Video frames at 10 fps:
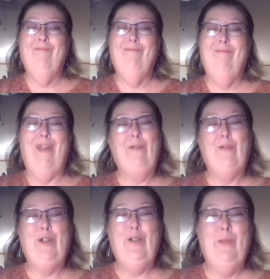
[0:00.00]
after
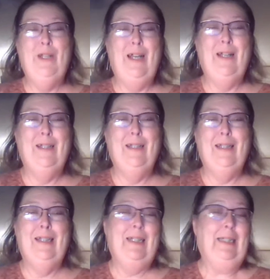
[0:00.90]
I do my
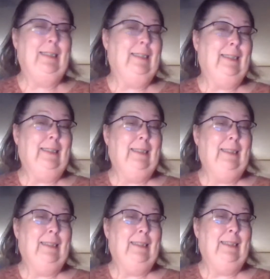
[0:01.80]
taxes.
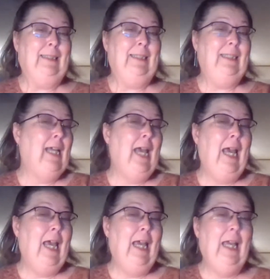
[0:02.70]

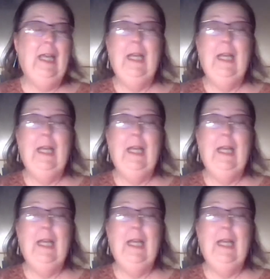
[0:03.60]
Yay.